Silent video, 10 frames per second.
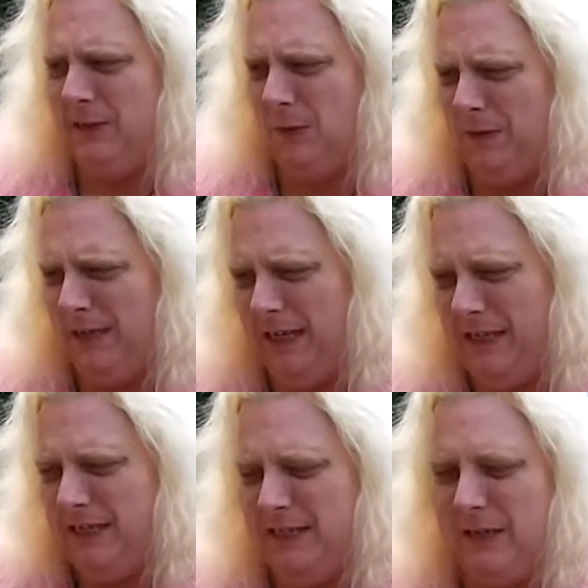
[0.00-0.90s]
Dory
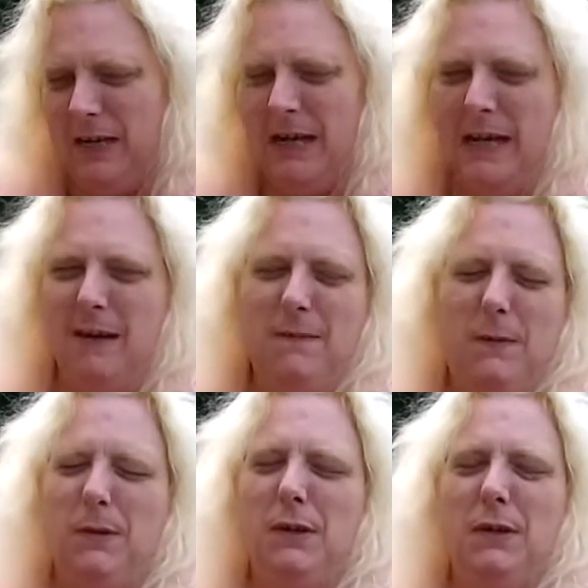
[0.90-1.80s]
is still kind
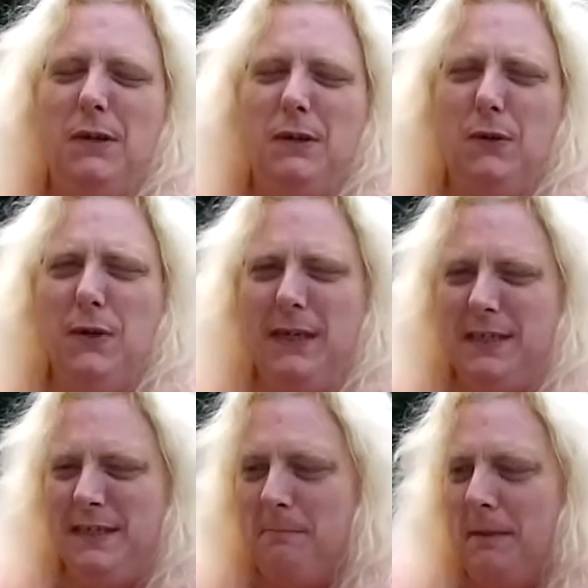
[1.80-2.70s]
of
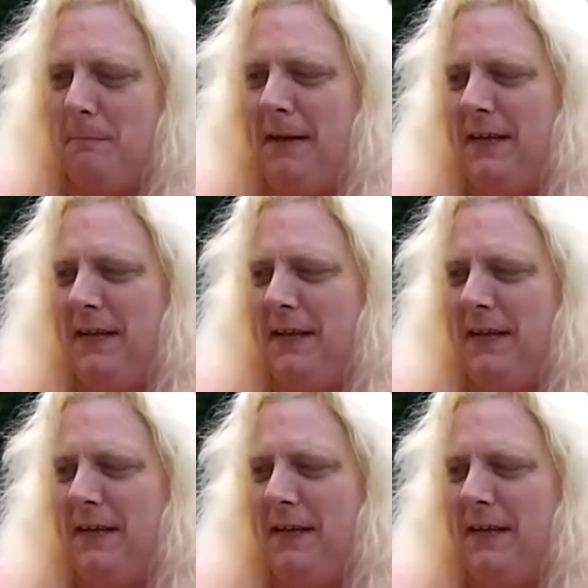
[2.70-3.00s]
learning some of the